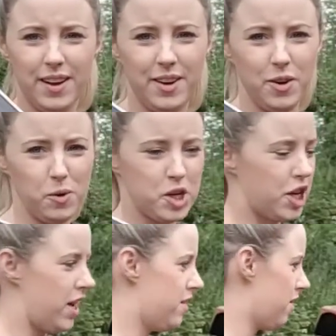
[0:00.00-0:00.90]
no
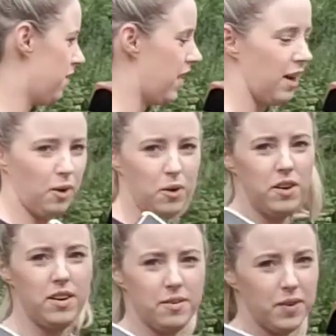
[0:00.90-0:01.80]
shades of yellow
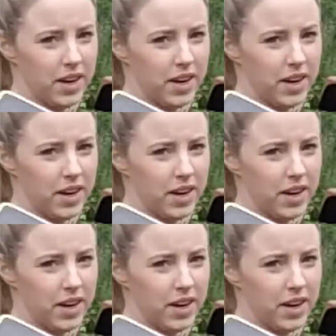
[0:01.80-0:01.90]
in